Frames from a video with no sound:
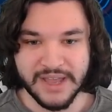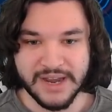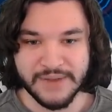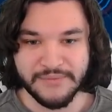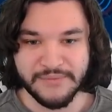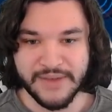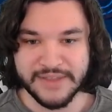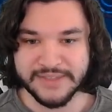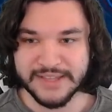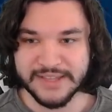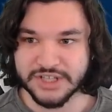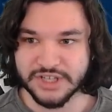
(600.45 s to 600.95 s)
an
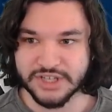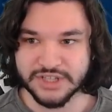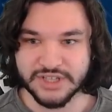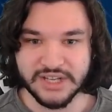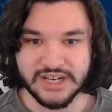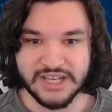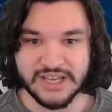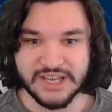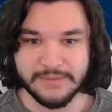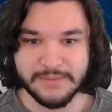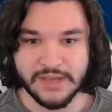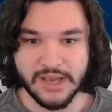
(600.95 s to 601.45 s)
event that's just
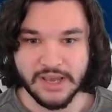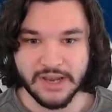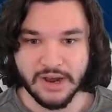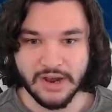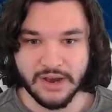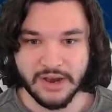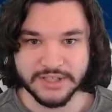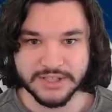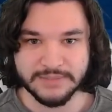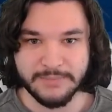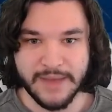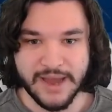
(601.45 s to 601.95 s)
going to give me a
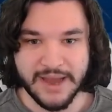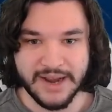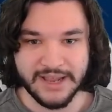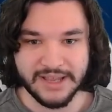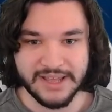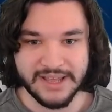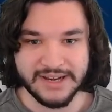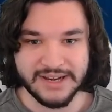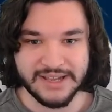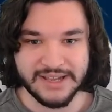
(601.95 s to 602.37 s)
cosmetic and